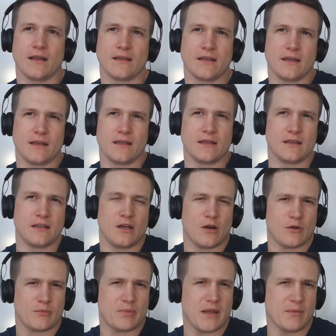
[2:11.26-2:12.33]
you
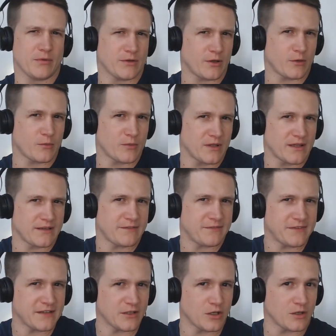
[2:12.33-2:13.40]
know, people don't really
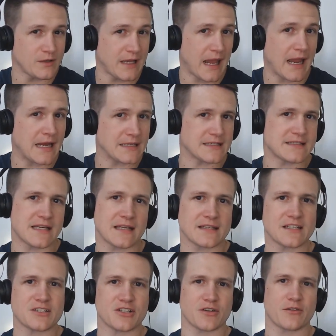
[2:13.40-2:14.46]
feel okay to tell
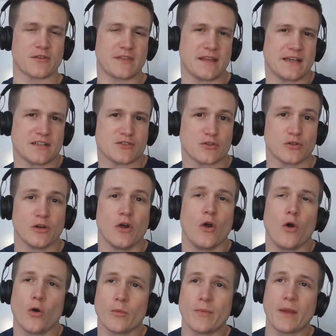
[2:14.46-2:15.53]
each other things, or
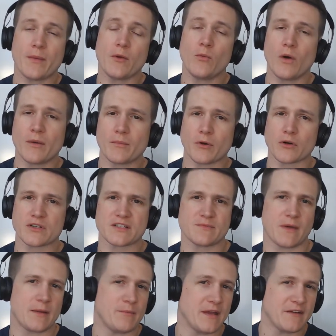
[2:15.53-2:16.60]
maybe one person
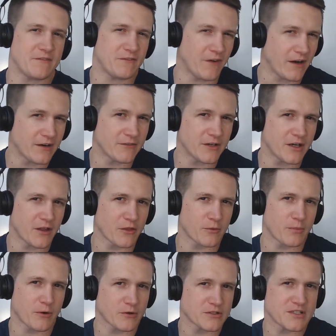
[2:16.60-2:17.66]
might make fun of another
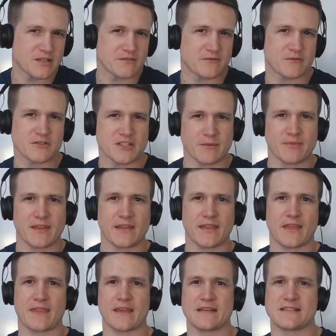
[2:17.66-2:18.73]
person for something
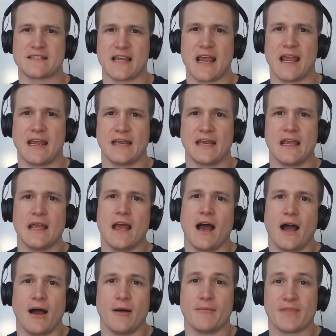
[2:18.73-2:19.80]
that they say
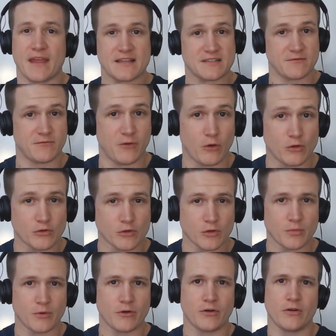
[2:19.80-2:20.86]
that's
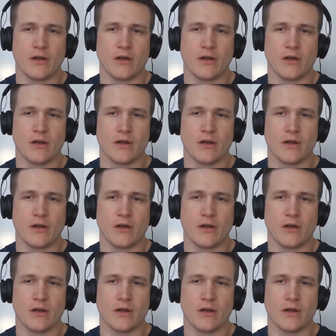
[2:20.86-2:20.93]
vulnerable.